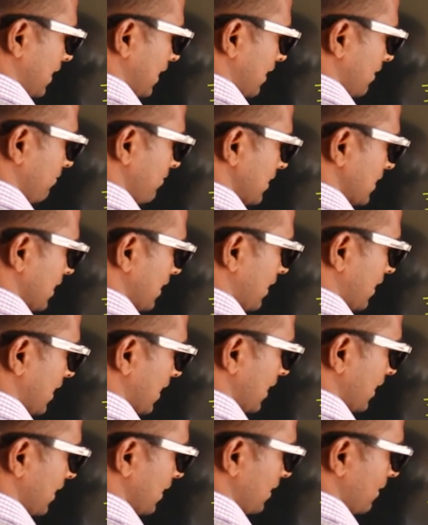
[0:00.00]
the division
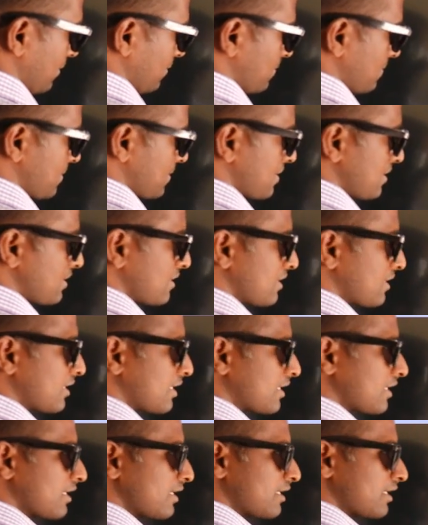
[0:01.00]
continues.
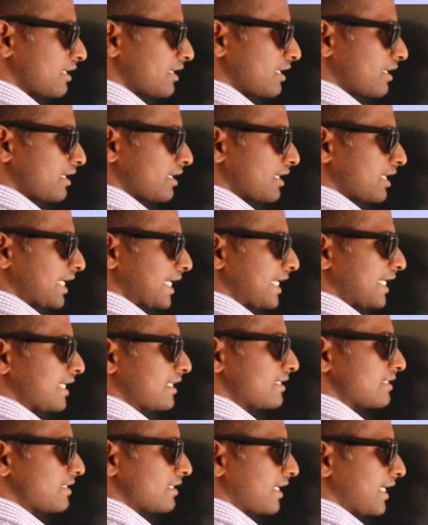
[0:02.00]
It
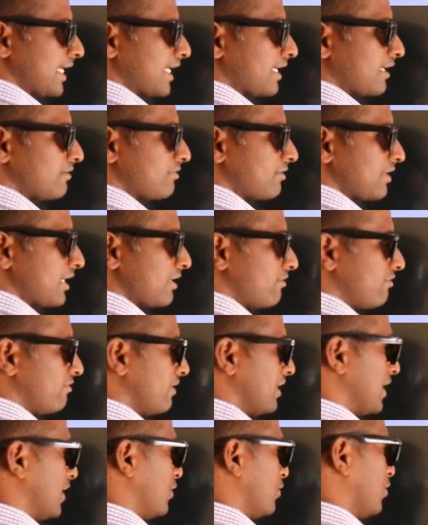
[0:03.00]
is enough if
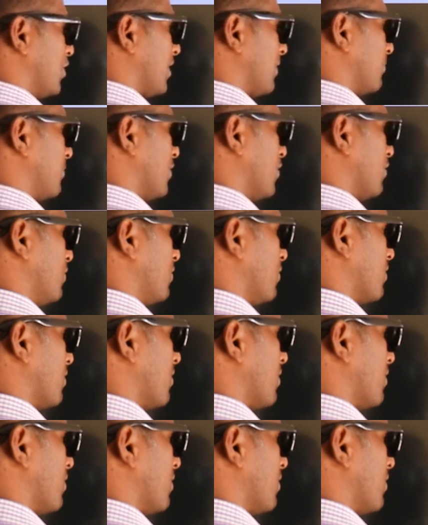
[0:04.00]
we do up to